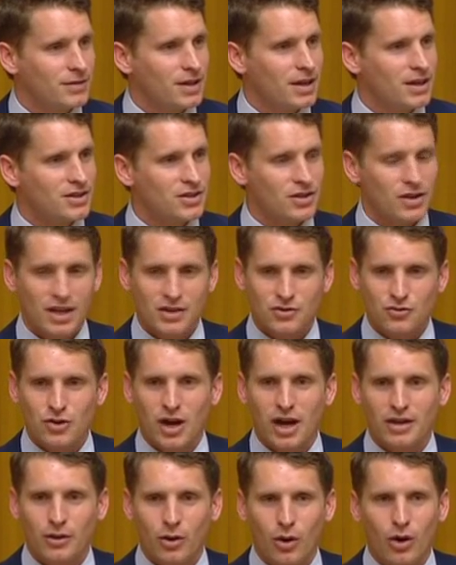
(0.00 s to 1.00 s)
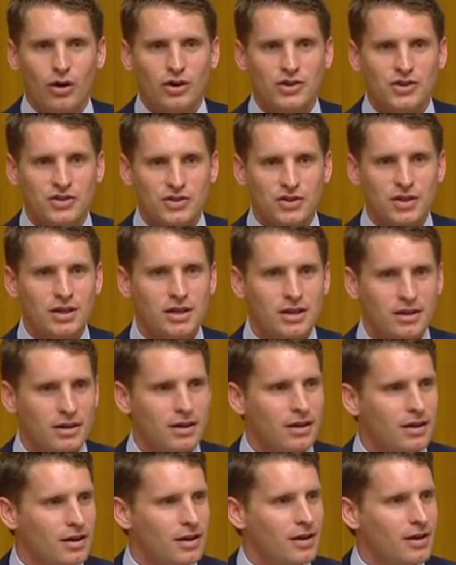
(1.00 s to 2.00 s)
It's rather austere
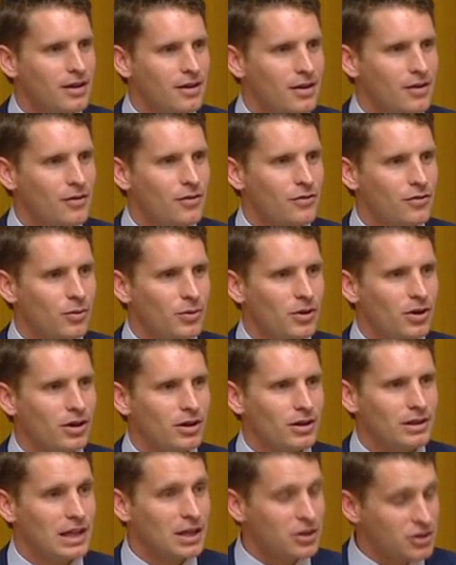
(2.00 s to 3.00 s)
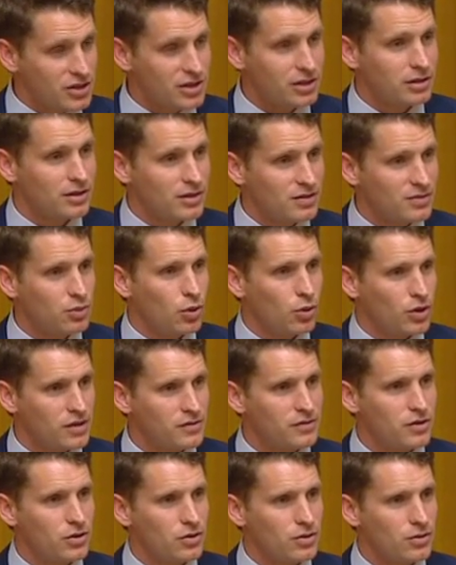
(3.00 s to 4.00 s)
from a legislative point
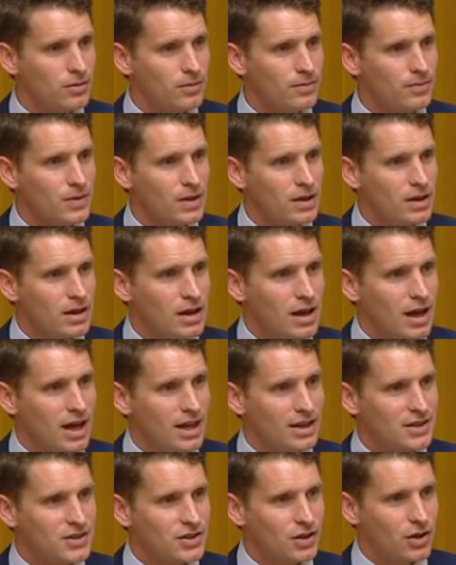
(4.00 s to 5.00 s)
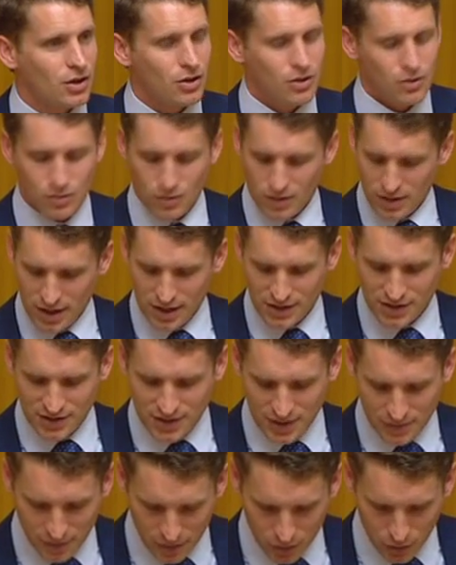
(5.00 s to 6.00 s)
of view, and so it's
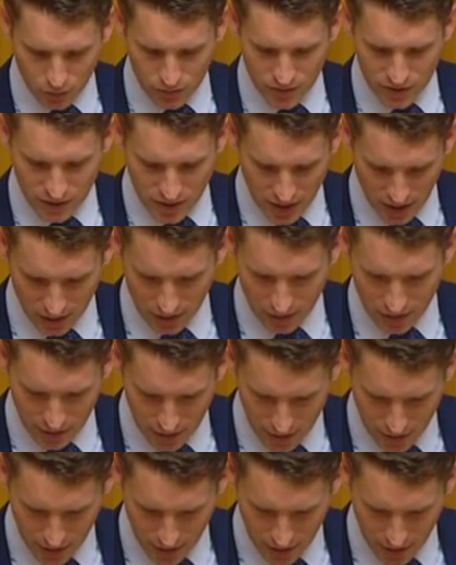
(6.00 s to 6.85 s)
difficult to get